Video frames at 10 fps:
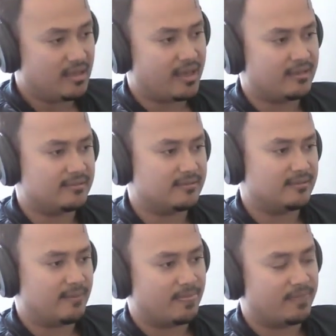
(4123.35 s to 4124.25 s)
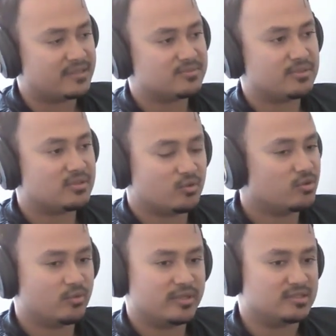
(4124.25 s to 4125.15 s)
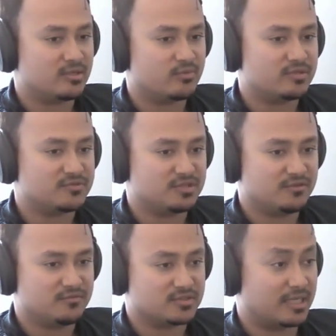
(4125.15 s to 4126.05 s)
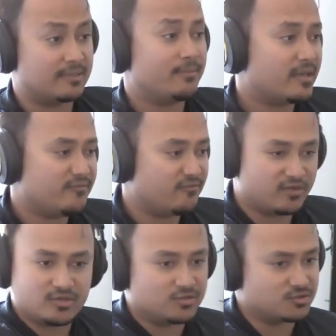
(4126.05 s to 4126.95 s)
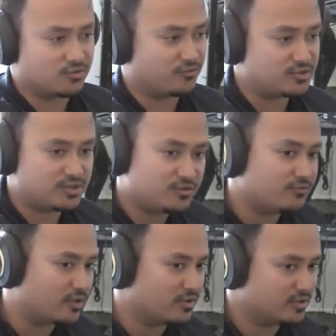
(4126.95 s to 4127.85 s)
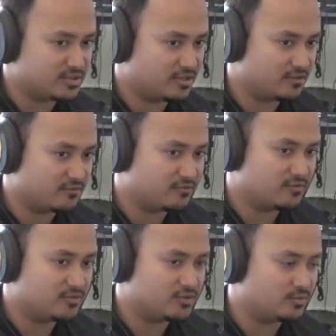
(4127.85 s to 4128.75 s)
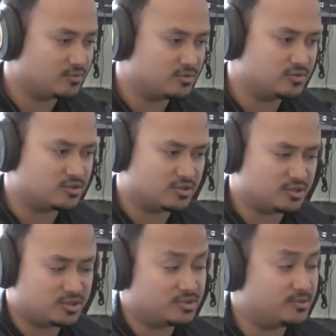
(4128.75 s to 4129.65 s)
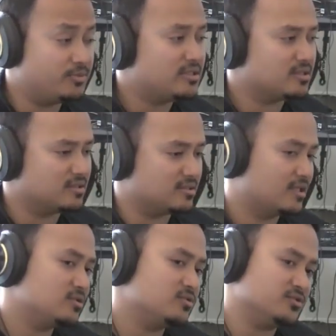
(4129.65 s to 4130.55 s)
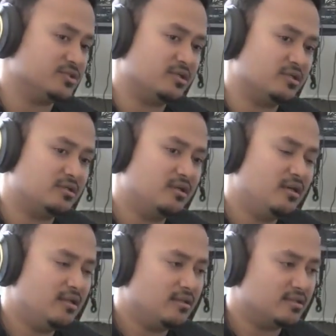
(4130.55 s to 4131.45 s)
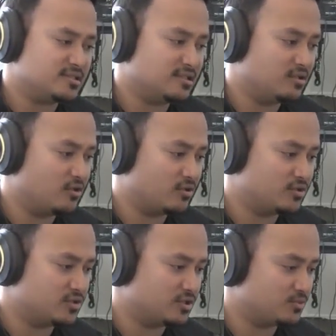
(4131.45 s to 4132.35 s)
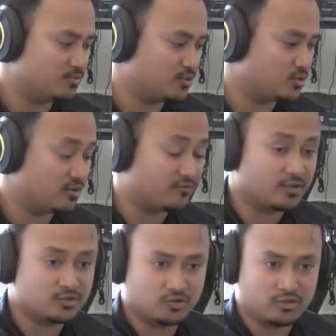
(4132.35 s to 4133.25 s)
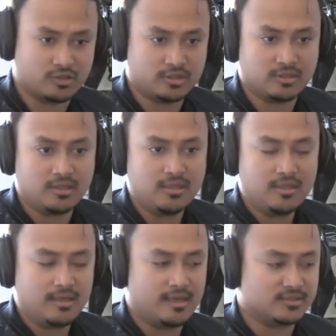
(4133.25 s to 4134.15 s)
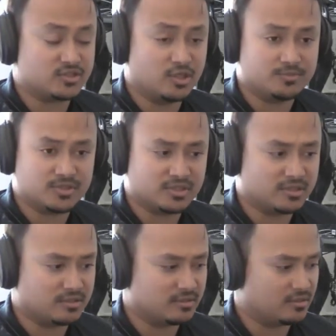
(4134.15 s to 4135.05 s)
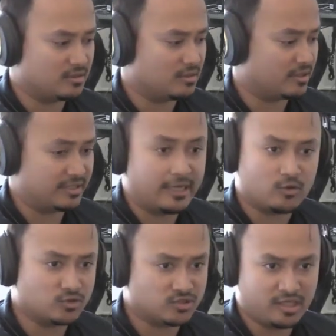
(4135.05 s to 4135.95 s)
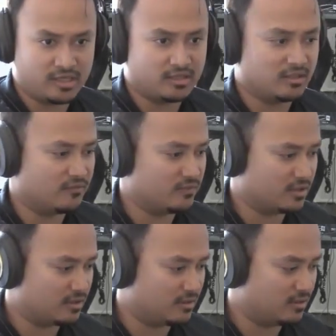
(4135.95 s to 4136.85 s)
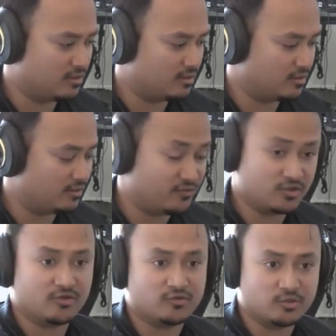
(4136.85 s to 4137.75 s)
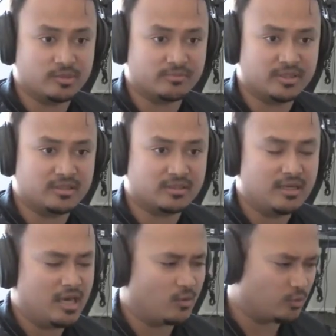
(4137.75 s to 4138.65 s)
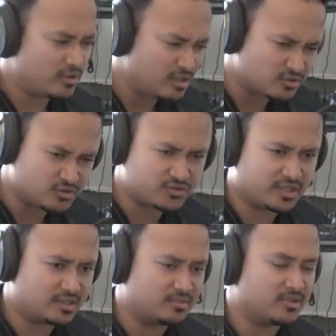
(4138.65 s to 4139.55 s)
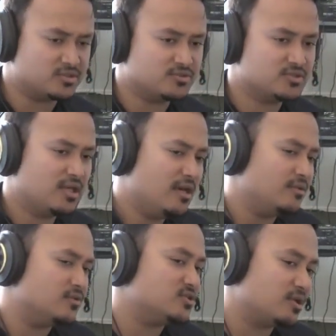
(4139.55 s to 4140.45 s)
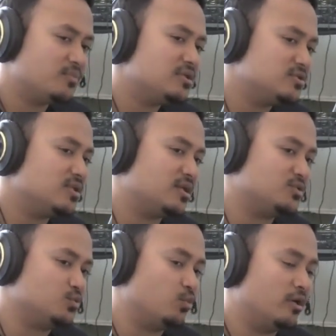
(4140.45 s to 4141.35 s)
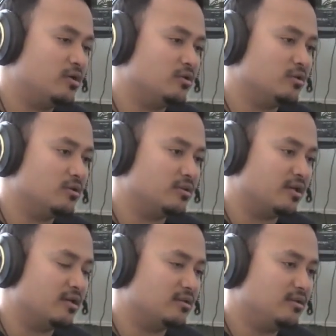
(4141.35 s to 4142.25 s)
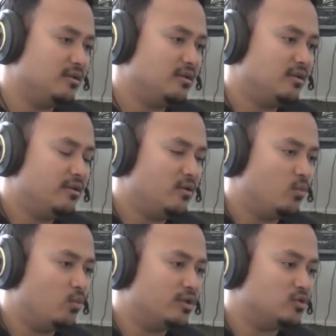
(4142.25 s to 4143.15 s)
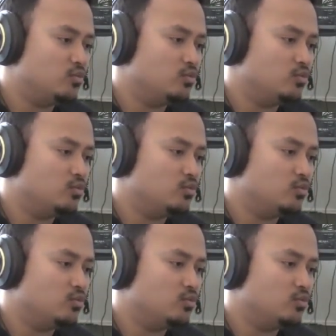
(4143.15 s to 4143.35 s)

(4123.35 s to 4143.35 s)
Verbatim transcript: And that's been the only way to get rid of stiffness. And my figures are still very stiff. So to, t- to speak to the technical side, let's say the artist that is pursuing figure drawing and sculpting uh, like an écorché of like uh, the figure of a human being and really understanding the muscles, there's something to that as well that when you